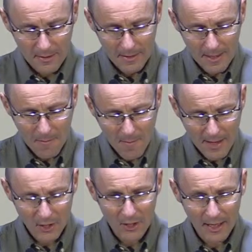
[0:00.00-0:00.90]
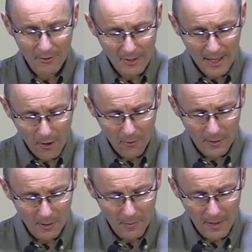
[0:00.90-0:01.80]
Imagine how terrible
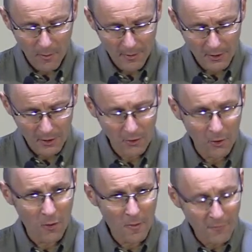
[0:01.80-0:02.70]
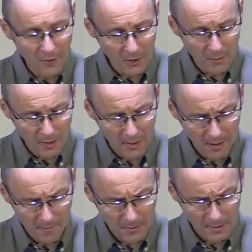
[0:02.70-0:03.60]
it will be when the storm of judgment
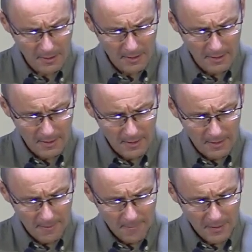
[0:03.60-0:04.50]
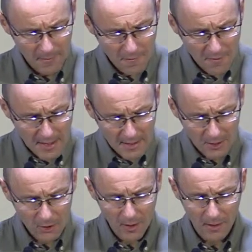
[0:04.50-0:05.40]
comes. If these
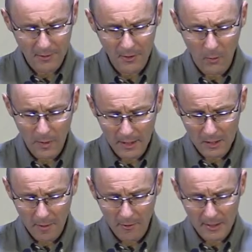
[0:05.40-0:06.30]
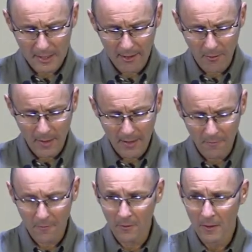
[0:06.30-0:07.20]
trials that we experience now are
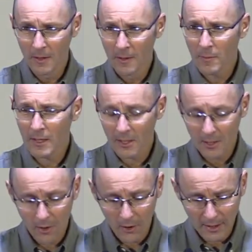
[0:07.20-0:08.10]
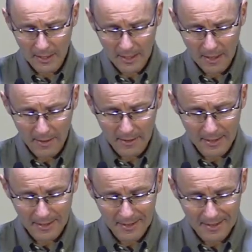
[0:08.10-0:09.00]
painful because God in his kindness
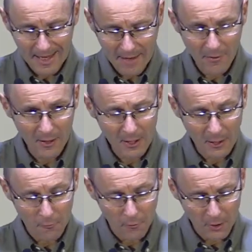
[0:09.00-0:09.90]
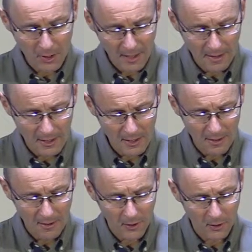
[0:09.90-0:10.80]
is saving us, is rooting us to the
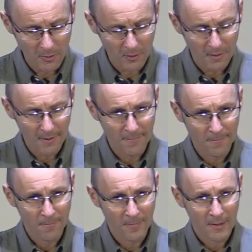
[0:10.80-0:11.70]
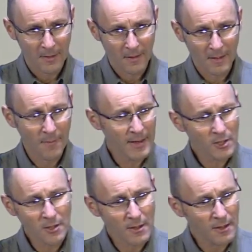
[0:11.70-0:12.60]
gospel, then
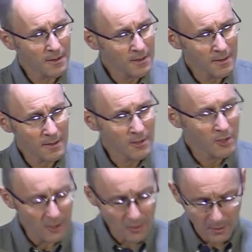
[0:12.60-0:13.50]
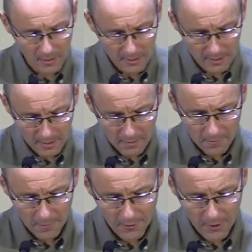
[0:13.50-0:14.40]
imagine the judgment
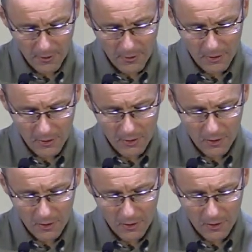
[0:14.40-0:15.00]
for those